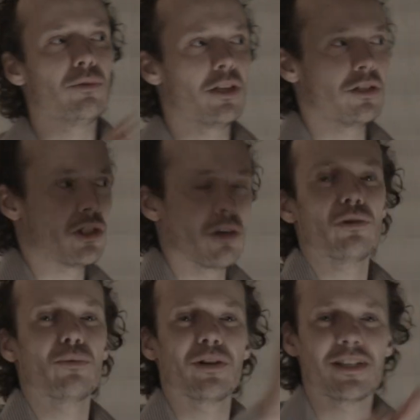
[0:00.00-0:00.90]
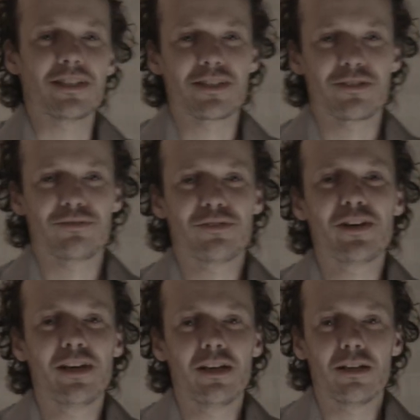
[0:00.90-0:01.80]
we can show you a list of
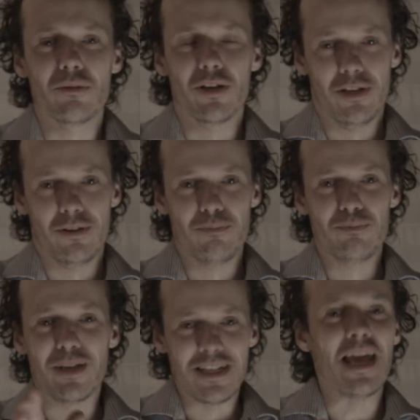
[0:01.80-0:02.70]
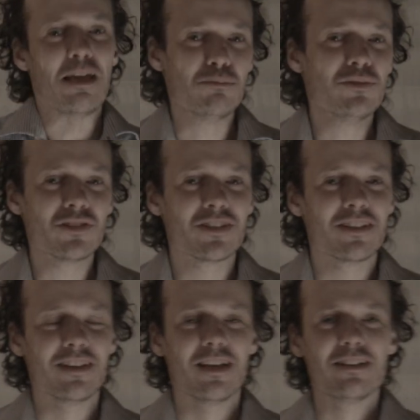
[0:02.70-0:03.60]
big names
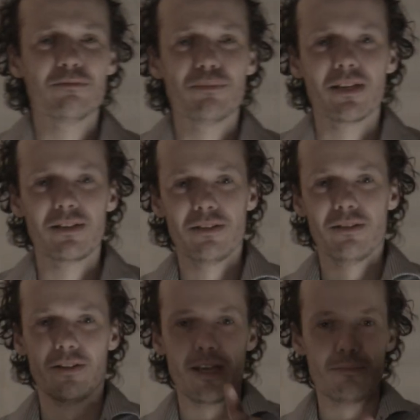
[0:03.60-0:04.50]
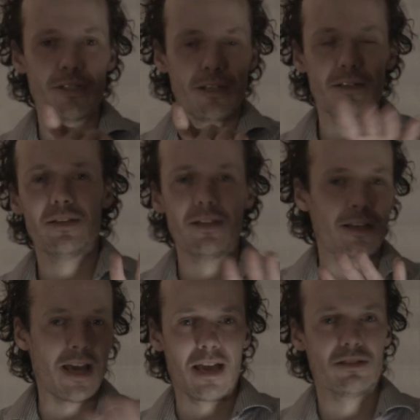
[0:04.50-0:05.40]

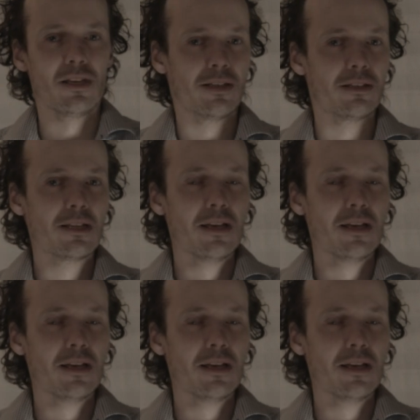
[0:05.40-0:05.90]
in acting,